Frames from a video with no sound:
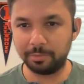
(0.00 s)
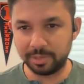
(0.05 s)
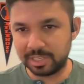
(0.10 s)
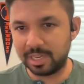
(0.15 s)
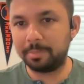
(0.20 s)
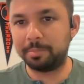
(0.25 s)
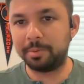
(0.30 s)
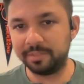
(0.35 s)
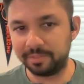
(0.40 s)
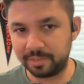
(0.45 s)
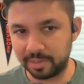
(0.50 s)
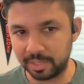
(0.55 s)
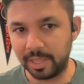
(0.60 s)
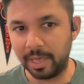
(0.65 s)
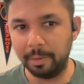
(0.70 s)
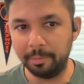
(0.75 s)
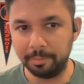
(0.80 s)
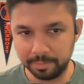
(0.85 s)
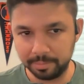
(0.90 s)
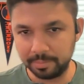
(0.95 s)
receptive to
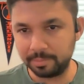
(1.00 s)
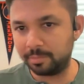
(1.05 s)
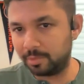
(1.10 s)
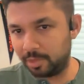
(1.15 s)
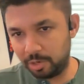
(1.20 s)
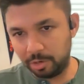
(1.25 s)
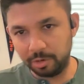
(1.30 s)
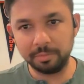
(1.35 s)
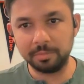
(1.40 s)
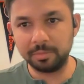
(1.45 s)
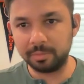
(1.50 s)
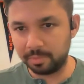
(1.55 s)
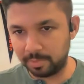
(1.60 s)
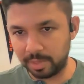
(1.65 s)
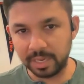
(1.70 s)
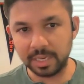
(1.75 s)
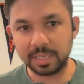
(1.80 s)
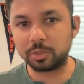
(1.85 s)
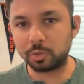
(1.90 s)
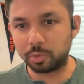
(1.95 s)
them, you know,
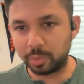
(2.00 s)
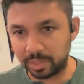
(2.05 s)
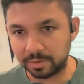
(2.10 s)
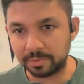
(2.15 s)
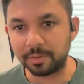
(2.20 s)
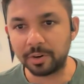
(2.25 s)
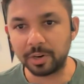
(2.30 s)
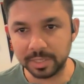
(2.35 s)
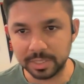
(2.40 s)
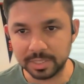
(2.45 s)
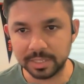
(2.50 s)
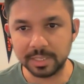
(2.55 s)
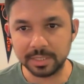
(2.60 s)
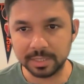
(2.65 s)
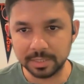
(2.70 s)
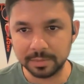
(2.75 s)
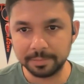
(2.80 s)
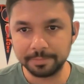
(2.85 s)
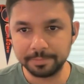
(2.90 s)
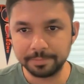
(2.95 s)
like Squint, for
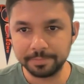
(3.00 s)
instance.